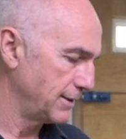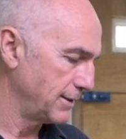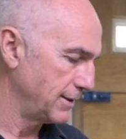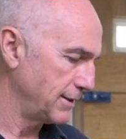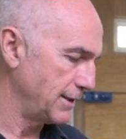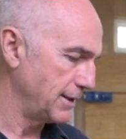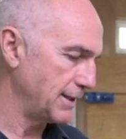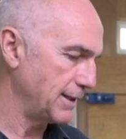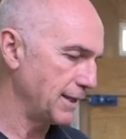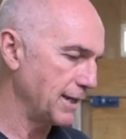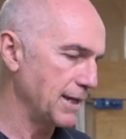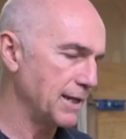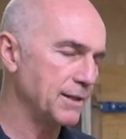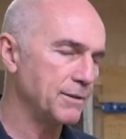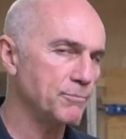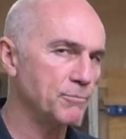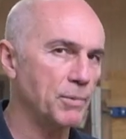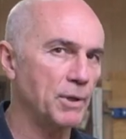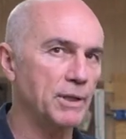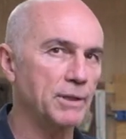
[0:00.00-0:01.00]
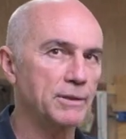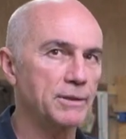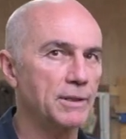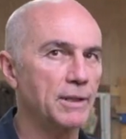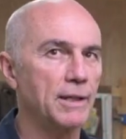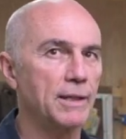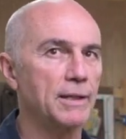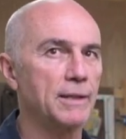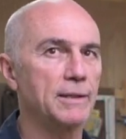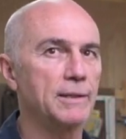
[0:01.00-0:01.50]
in the end, but
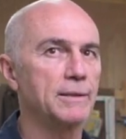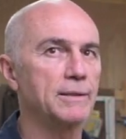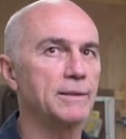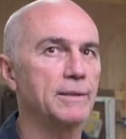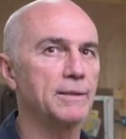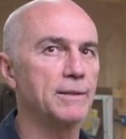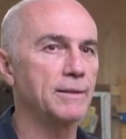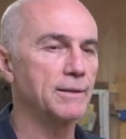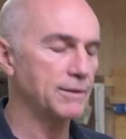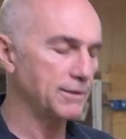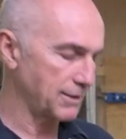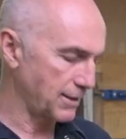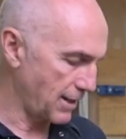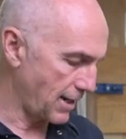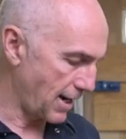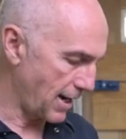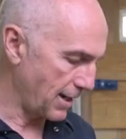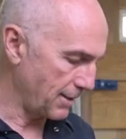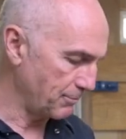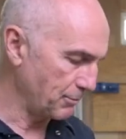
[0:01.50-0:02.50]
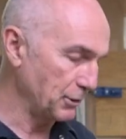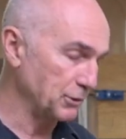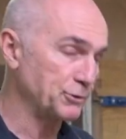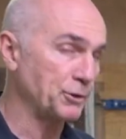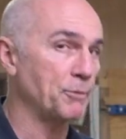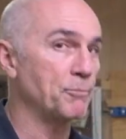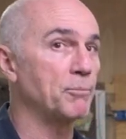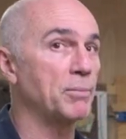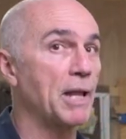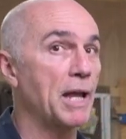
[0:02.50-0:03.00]
uh, I'm
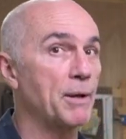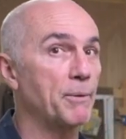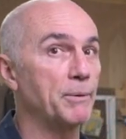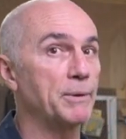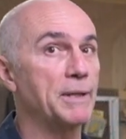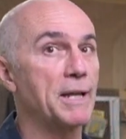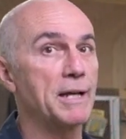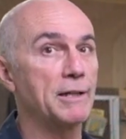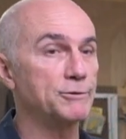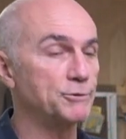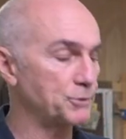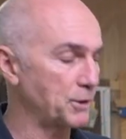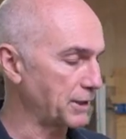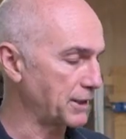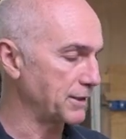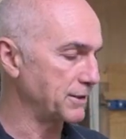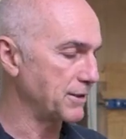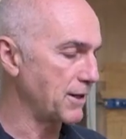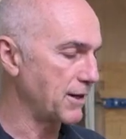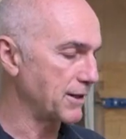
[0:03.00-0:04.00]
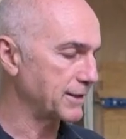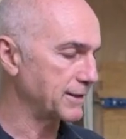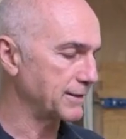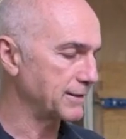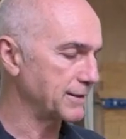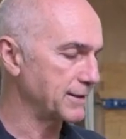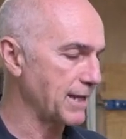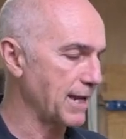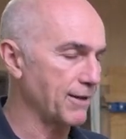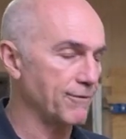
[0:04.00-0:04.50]
using plywood now, so I can knock
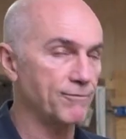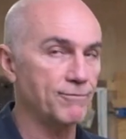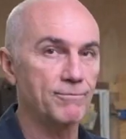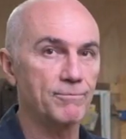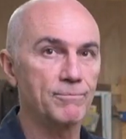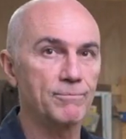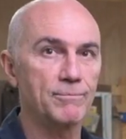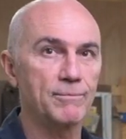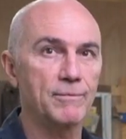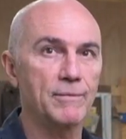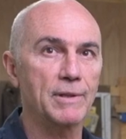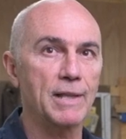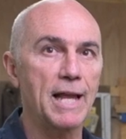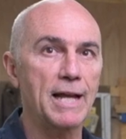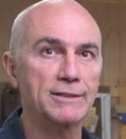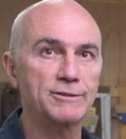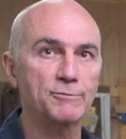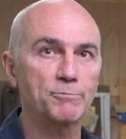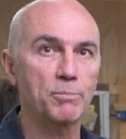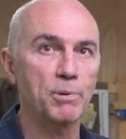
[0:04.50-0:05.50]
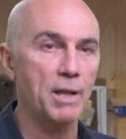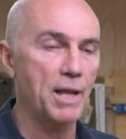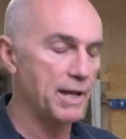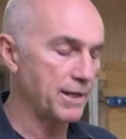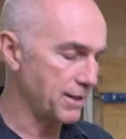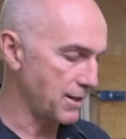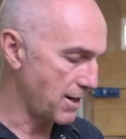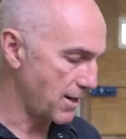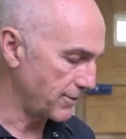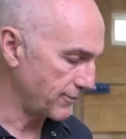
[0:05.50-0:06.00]
that last
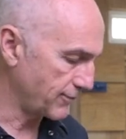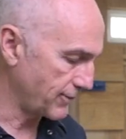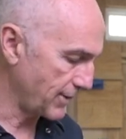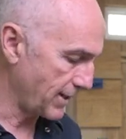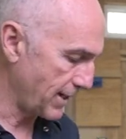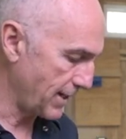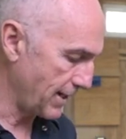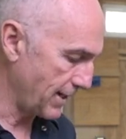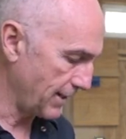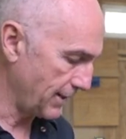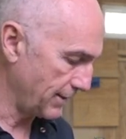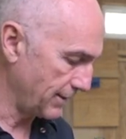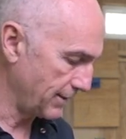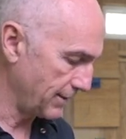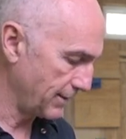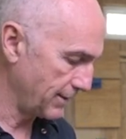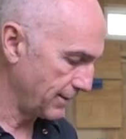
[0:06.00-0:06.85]
ply off and